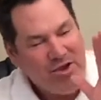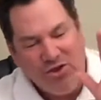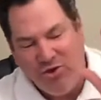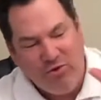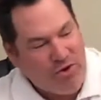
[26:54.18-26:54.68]

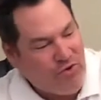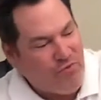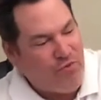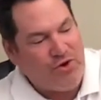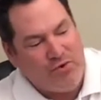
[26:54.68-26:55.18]
You,
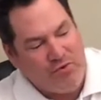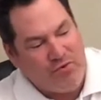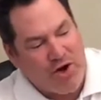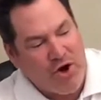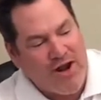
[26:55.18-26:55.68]
you, you
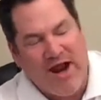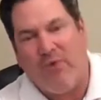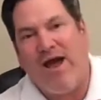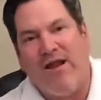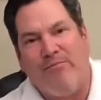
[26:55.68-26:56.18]
learn how to
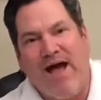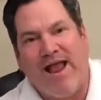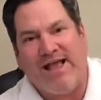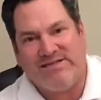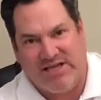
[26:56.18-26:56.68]
ride a
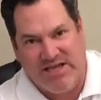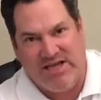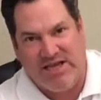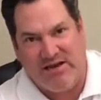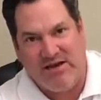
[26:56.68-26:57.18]
bike as a
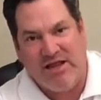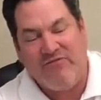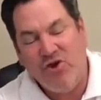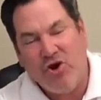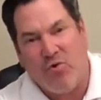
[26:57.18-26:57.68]
kid.
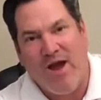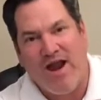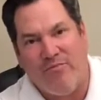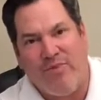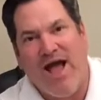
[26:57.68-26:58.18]
If you don't ride
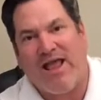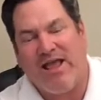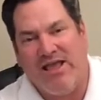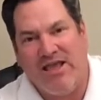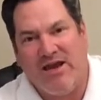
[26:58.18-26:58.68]
a bike
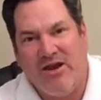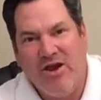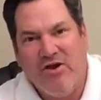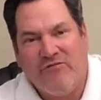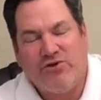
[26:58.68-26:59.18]
again
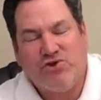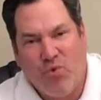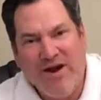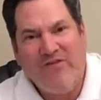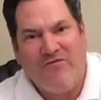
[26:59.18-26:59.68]
for
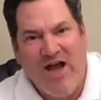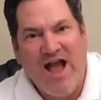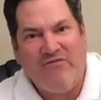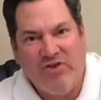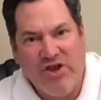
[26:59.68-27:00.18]

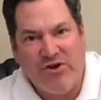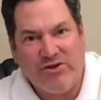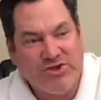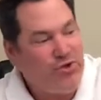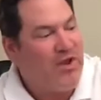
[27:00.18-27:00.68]
25
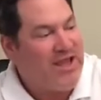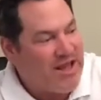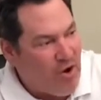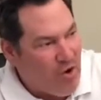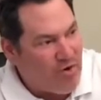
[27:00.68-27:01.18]
years, you can
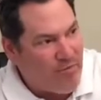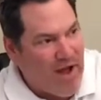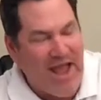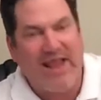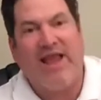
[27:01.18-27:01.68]
get on a
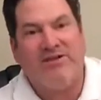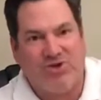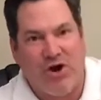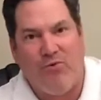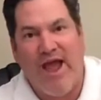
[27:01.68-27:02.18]
bike and
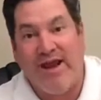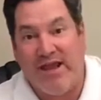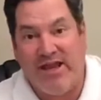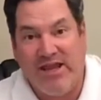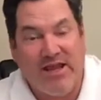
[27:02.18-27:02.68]
start riding
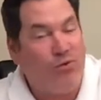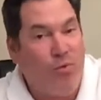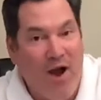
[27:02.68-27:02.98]
it again.